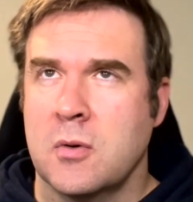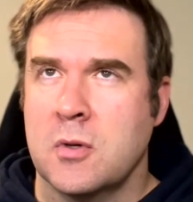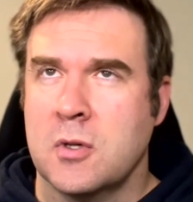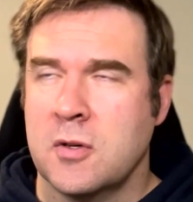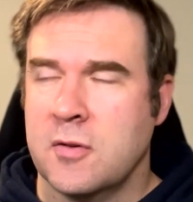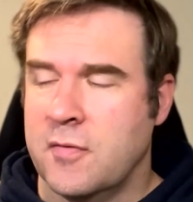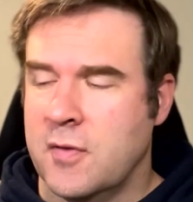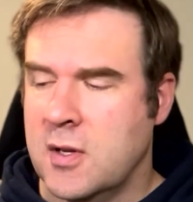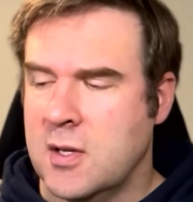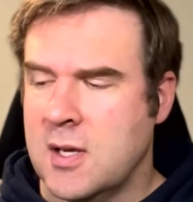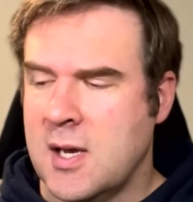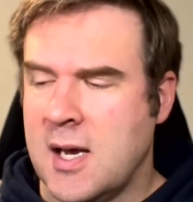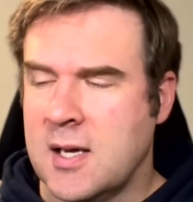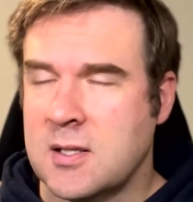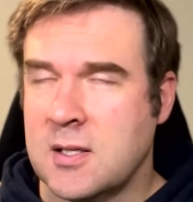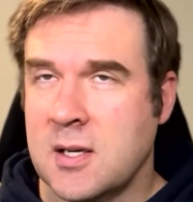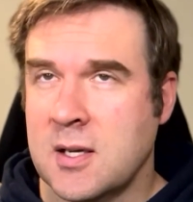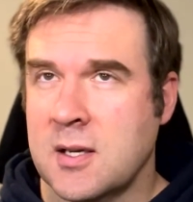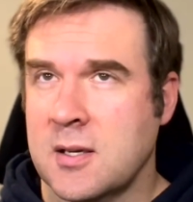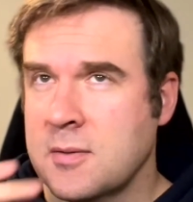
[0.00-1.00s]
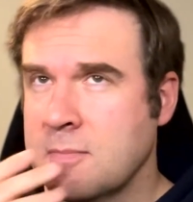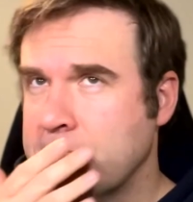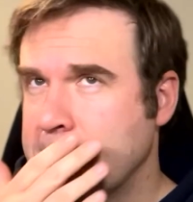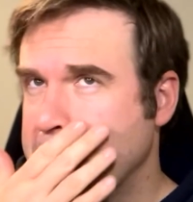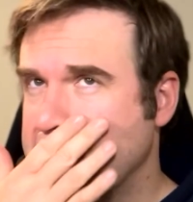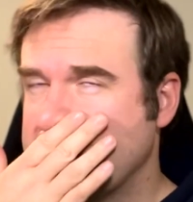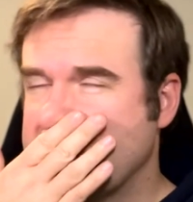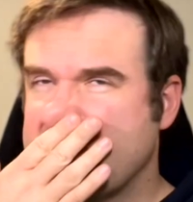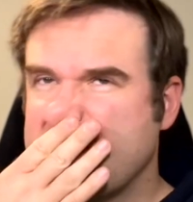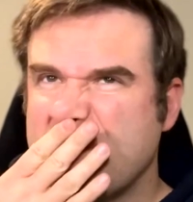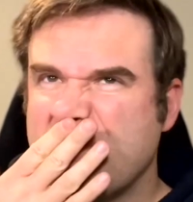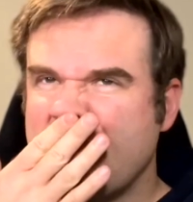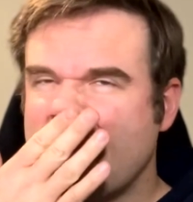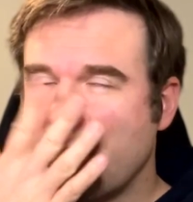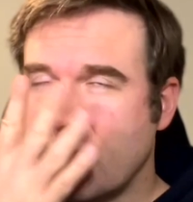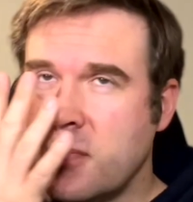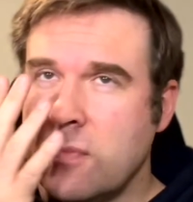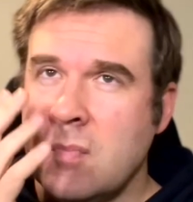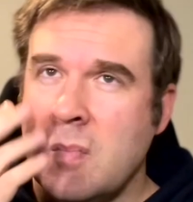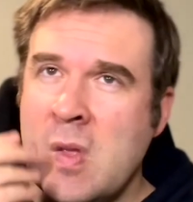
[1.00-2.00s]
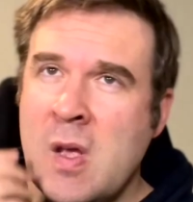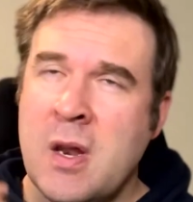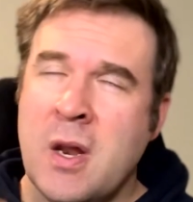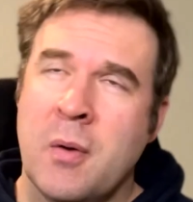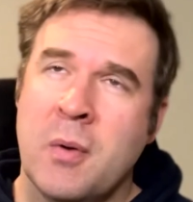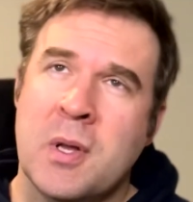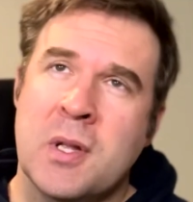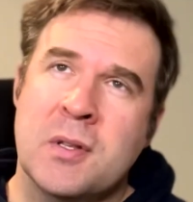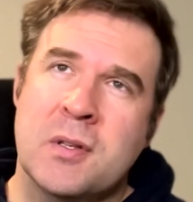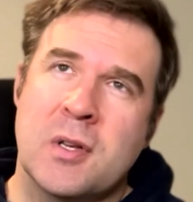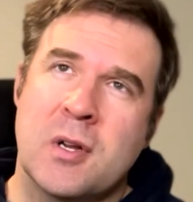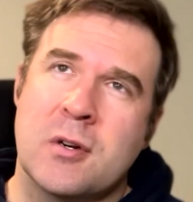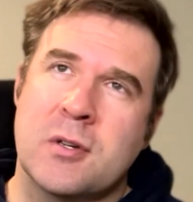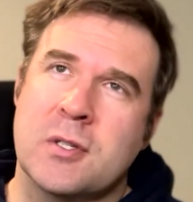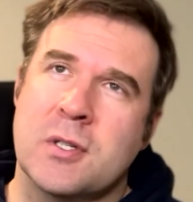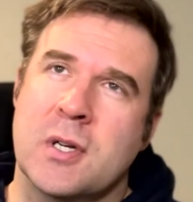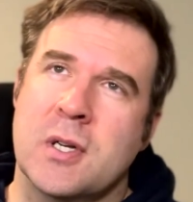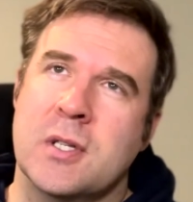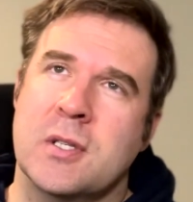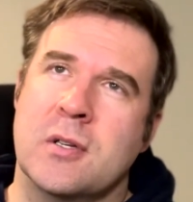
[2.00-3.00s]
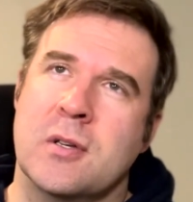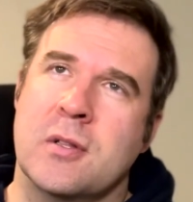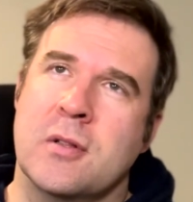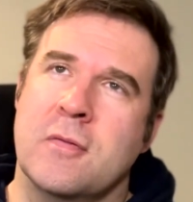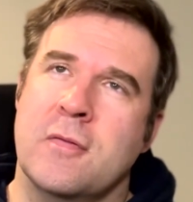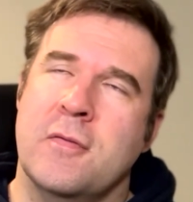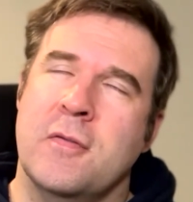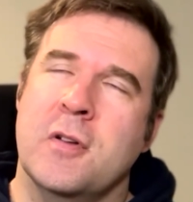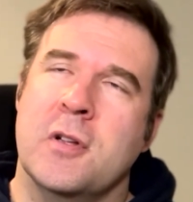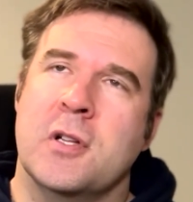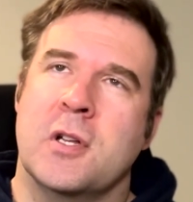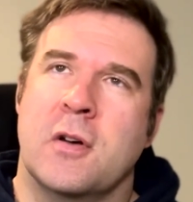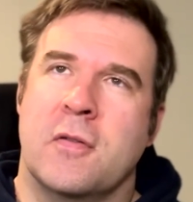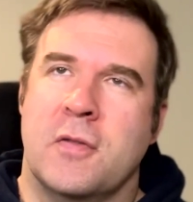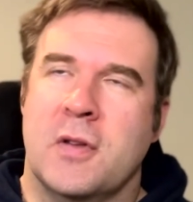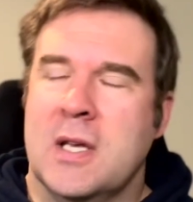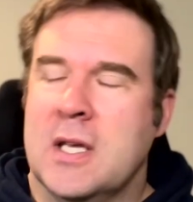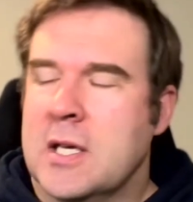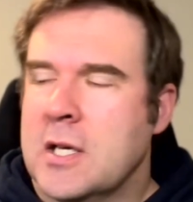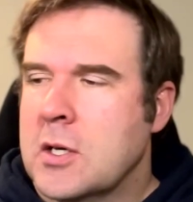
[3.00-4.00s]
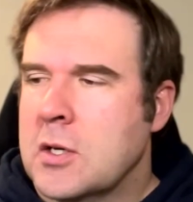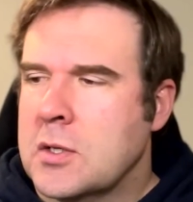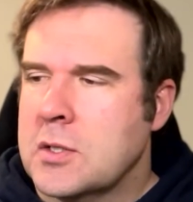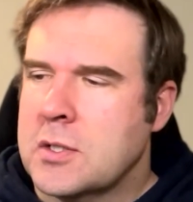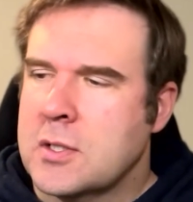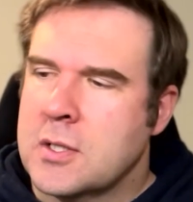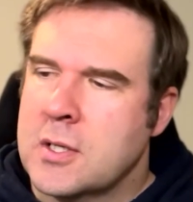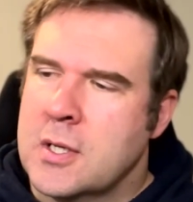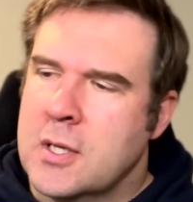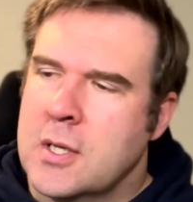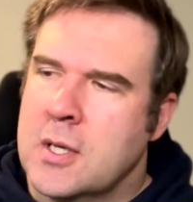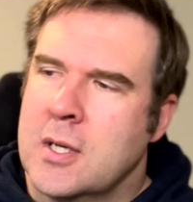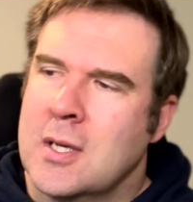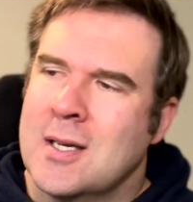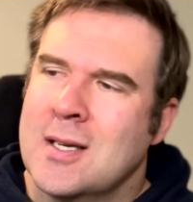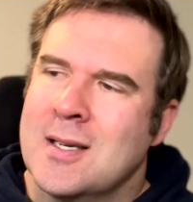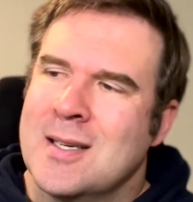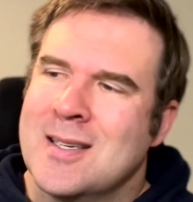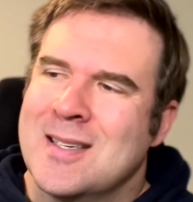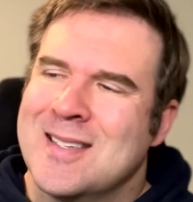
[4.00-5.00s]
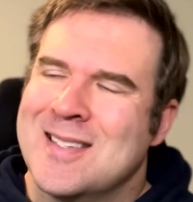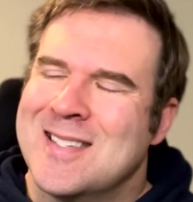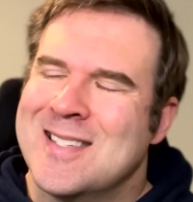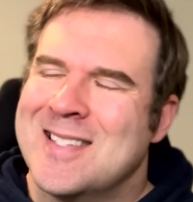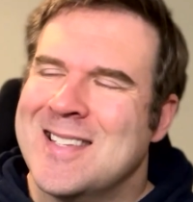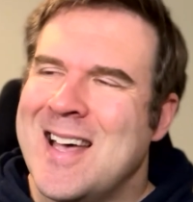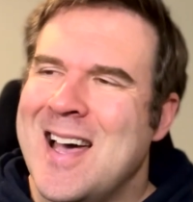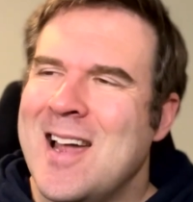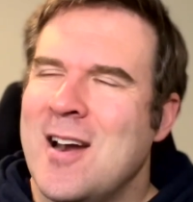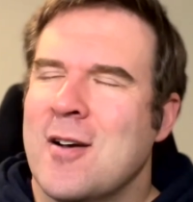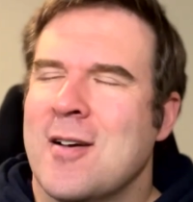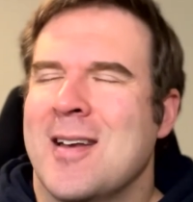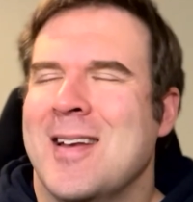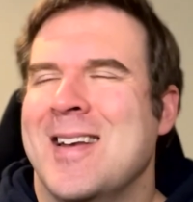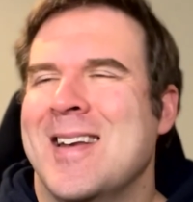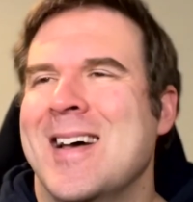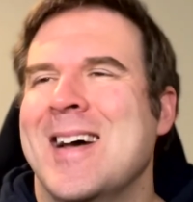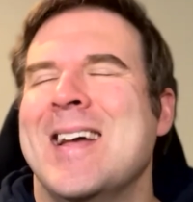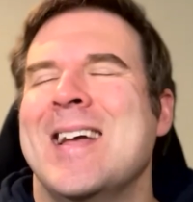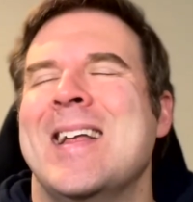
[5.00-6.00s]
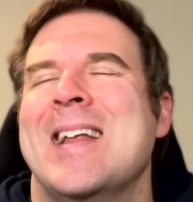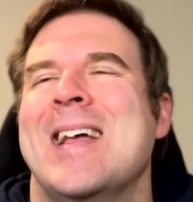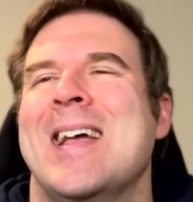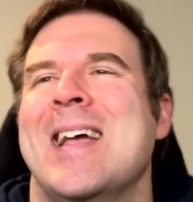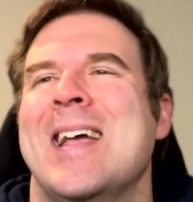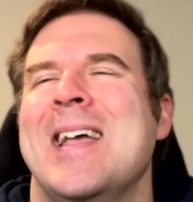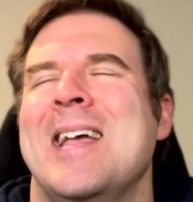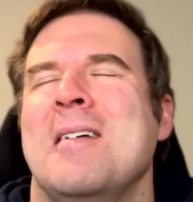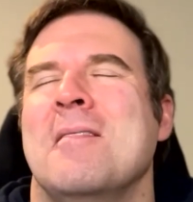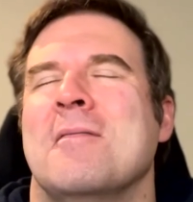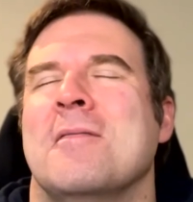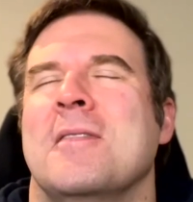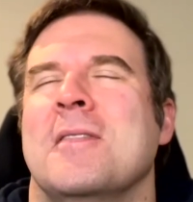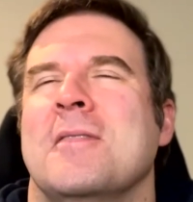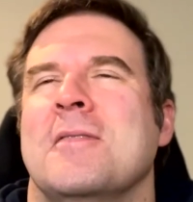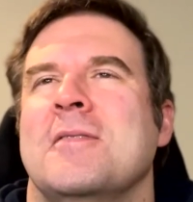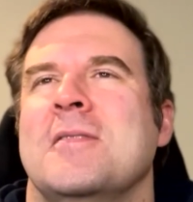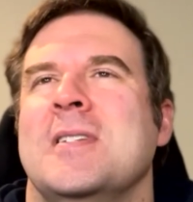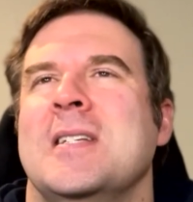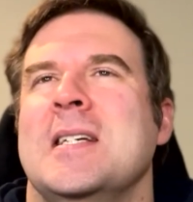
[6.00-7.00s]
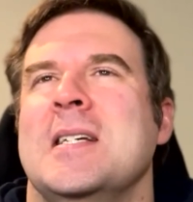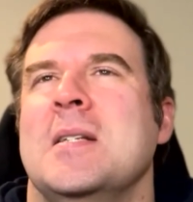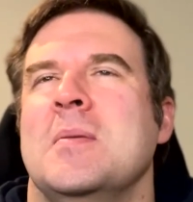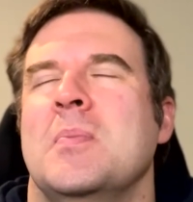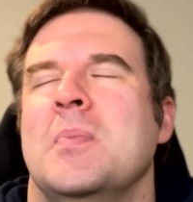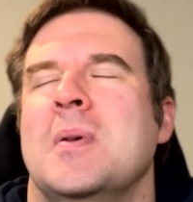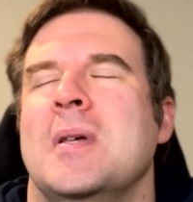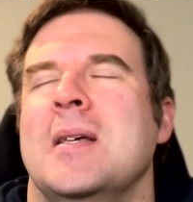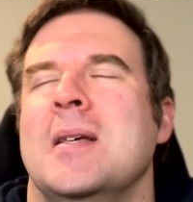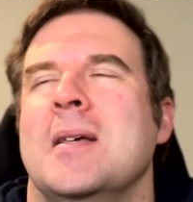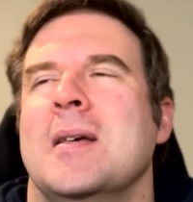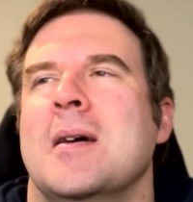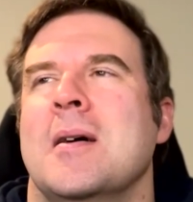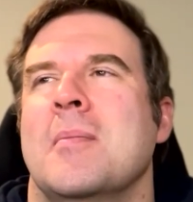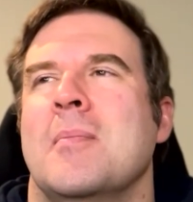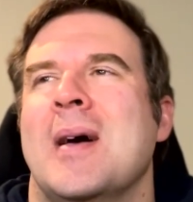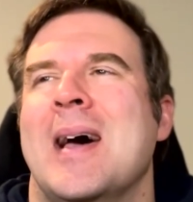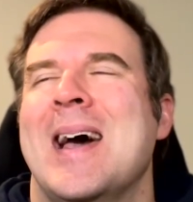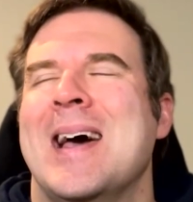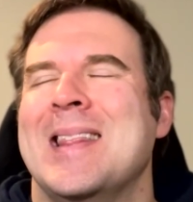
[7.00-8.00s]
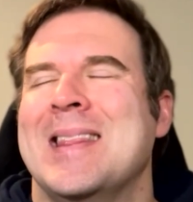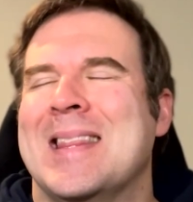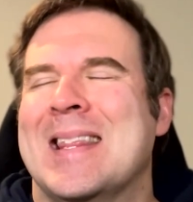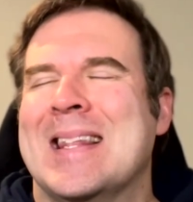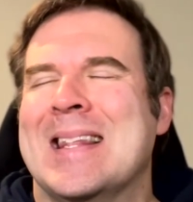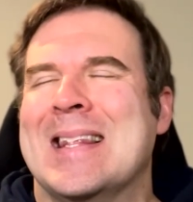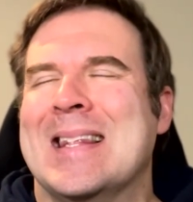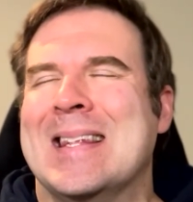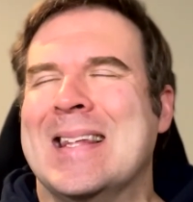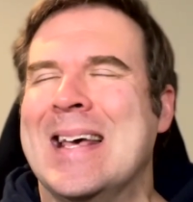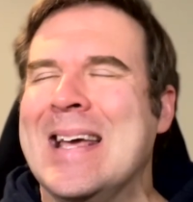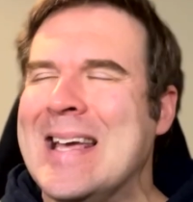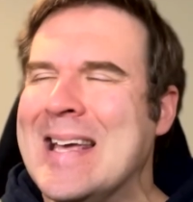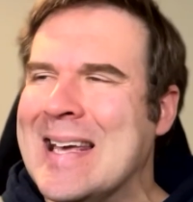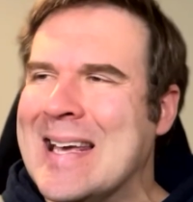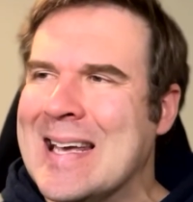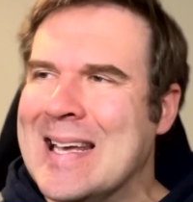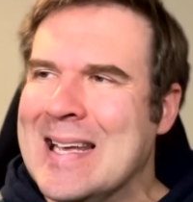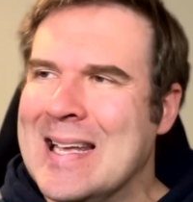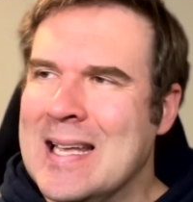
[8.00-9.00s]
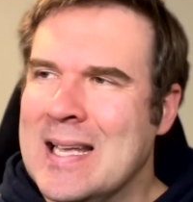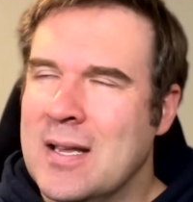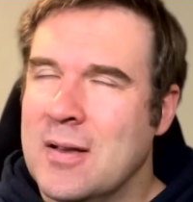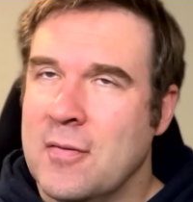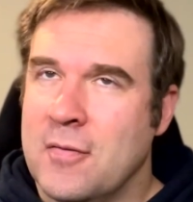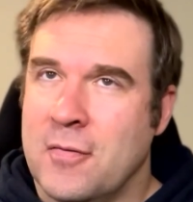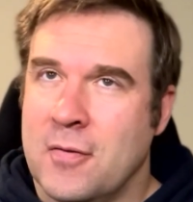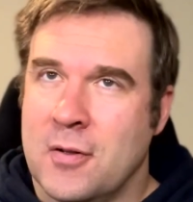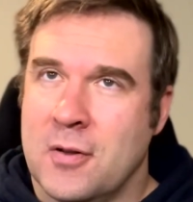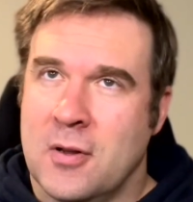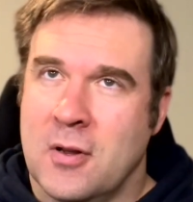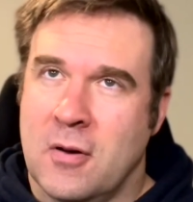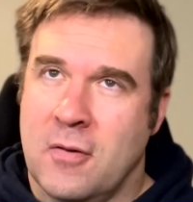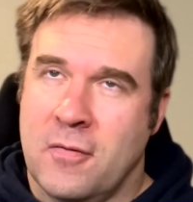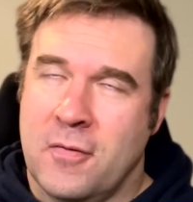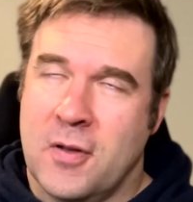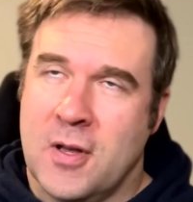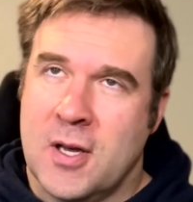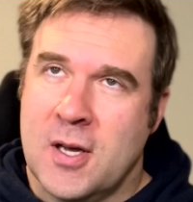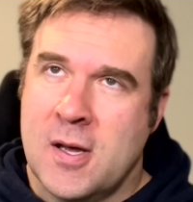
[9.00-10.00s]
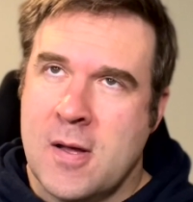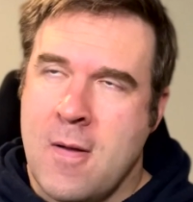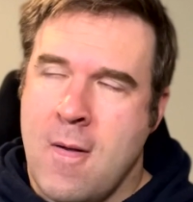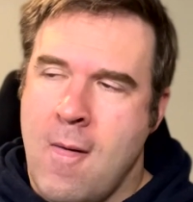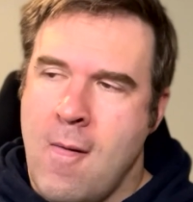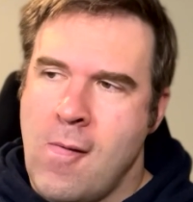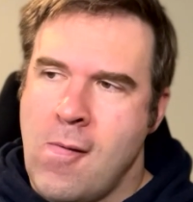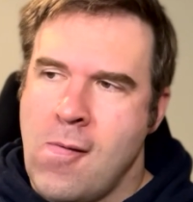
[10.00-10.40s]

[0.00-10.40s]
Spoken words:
which is fantastic. And now we can set our sights on the Philadelphia Eagles Saturday night, 8:15 p.m. at the Link in Philadelphia.